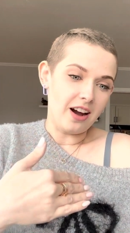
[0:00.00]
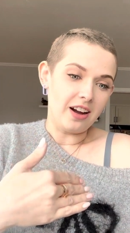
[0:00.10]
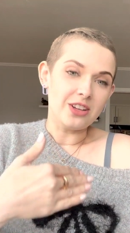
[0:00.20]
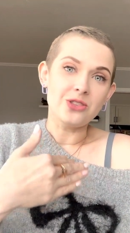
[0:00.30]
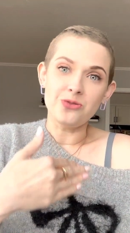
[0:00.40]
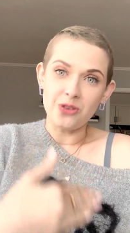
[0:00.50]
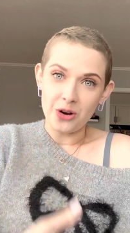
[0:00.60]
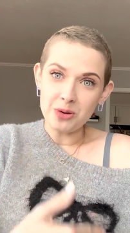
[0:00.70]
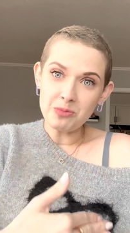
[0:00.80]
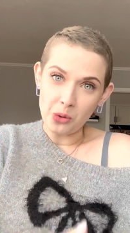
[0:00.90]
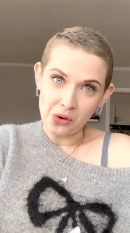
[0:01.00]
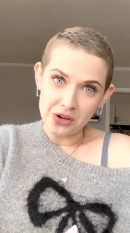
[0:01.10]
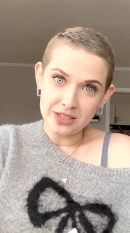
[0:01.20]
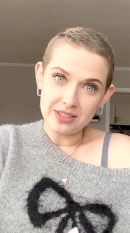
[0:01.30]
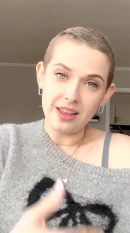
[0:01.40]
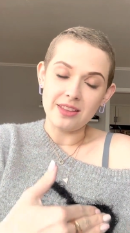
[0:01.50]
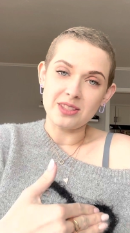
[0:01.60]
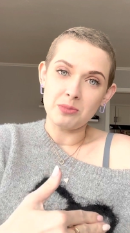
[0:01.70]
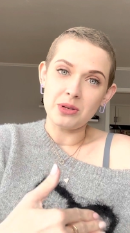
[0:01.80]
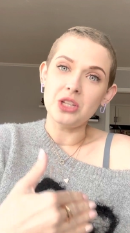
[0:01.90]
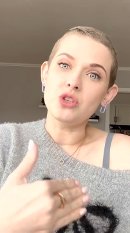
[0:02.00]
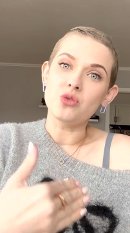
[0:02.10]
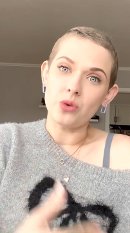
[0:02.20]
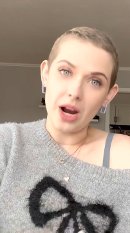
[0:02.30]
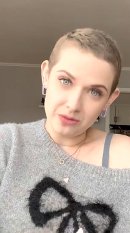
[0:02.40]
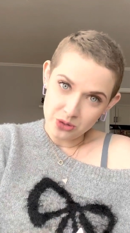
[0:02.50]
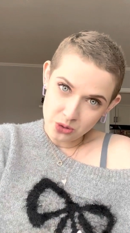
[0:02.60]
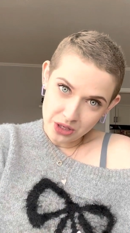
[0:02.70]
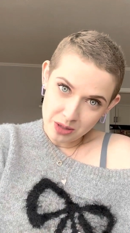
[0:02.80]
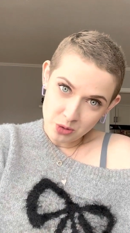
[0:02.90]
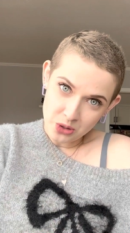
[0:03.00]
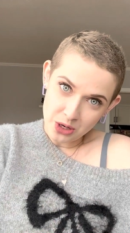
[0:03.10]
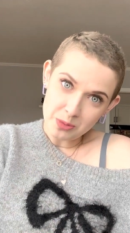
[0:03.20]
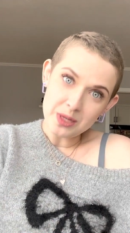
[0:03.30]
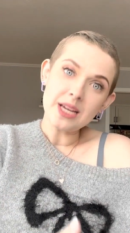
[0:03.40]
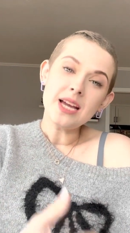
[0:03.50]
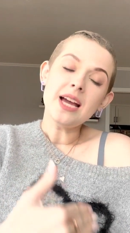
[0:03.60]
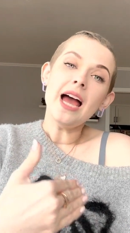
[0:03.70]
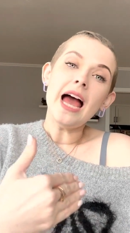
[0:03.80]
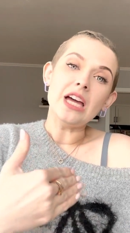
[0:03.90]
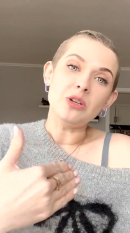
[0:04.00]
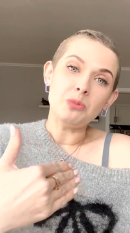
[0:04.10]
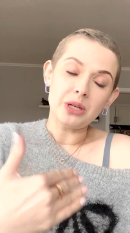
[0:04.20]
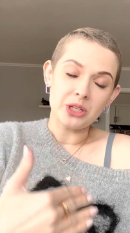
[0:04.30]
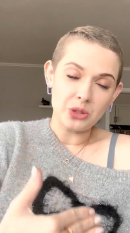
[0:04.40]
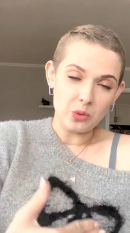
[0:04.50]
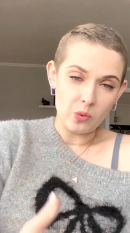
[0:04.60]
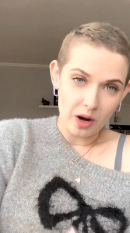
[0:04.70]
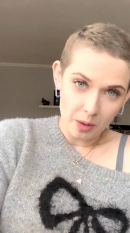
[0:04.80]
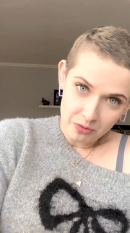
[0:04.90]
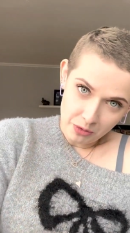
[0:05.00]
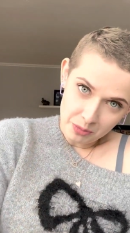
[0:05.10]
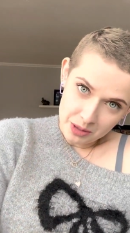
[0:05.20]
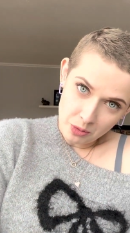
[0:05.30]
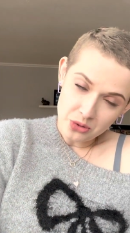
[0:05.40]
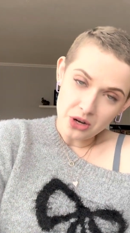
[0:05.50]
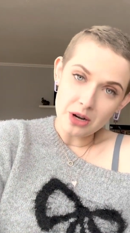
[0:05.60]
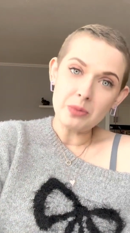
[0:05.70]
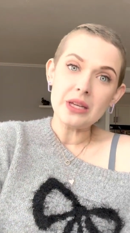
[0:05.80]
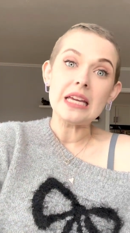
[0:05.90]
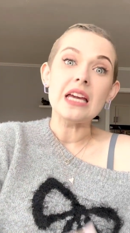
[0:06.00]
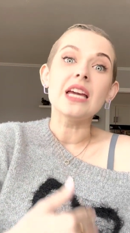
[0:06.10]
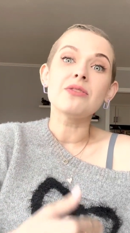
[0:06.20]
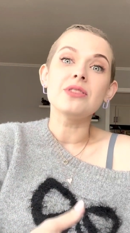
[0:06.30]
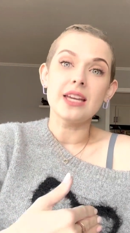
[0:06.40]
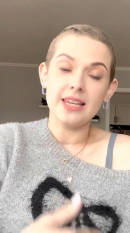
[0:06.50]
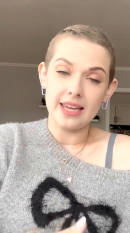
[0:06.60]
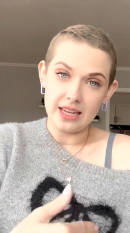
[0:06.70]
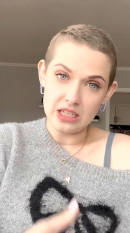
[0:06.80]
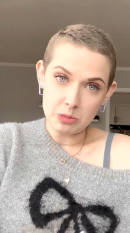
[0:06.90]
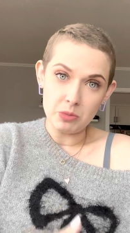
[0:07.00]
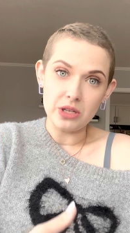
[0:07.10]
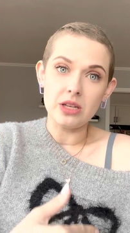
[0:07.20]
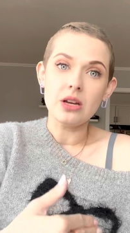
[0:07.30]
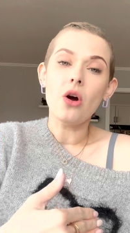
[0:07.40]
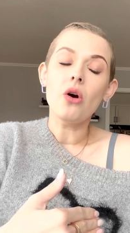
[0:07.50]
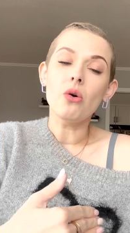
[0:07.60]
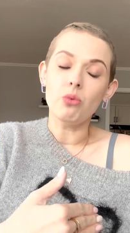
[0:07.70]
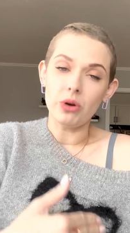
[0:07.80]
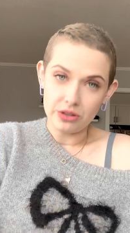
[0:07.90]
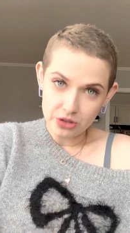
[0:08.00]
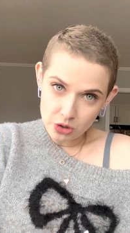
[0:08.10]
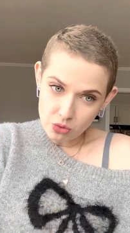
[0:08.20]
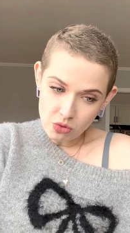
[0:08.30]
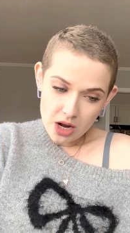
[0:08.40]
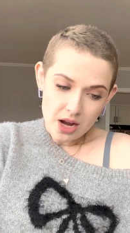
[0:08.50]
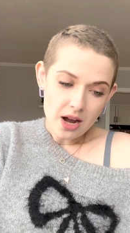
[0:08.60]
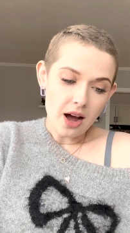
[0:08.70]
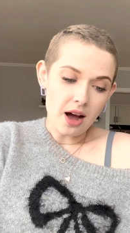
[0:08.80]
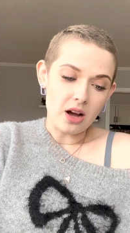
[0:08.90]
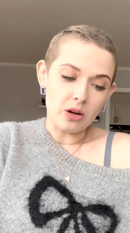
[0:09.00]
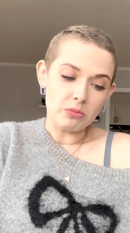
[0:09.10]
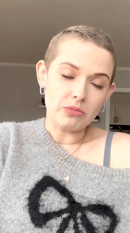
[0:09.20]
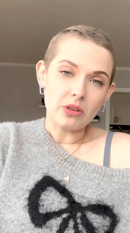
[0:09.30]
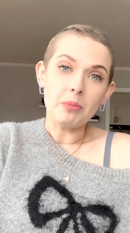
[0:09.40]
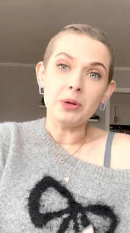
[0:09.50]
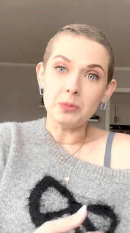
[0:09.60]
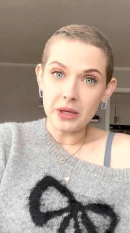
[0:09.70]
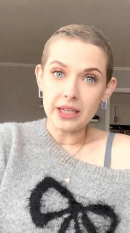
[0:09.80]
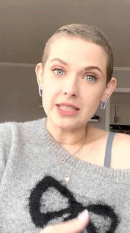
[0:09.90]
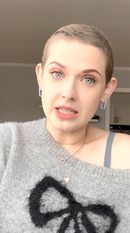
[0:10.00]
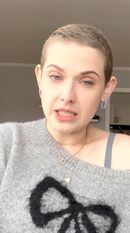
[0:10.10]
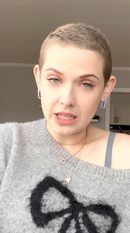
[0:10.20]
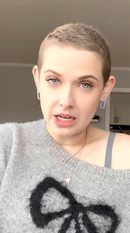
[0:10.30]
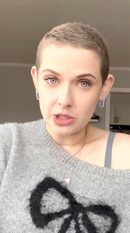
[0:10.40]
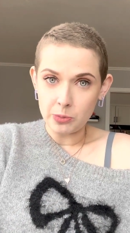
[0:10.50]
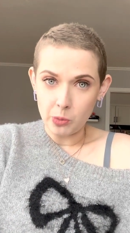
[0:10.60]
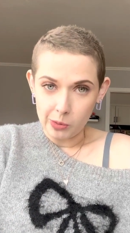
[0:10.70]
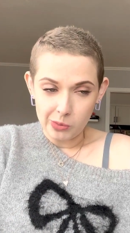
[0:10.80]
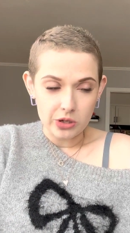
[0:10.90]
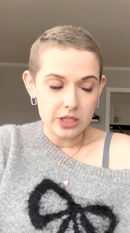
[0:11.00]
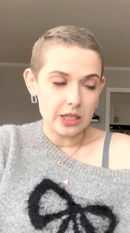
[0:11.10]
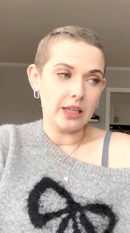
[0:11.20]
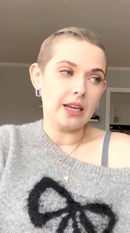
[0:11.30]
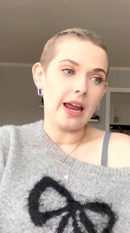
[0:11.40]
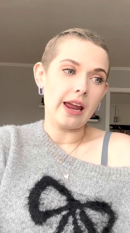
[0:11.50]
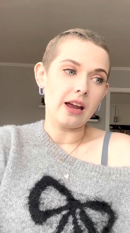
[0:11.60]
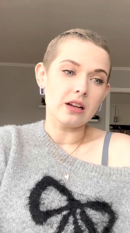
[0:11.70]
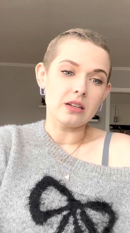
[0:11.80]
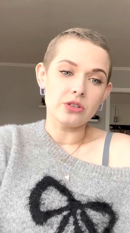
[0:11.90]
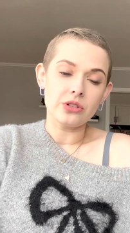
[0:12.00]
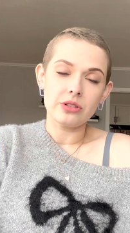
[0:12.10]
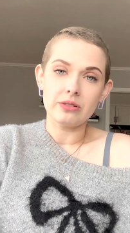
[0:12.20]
it's very important that somebody drives you to chemotherapy and picks you up from chemotherapy if they can't be with you. But pick a designated support person, and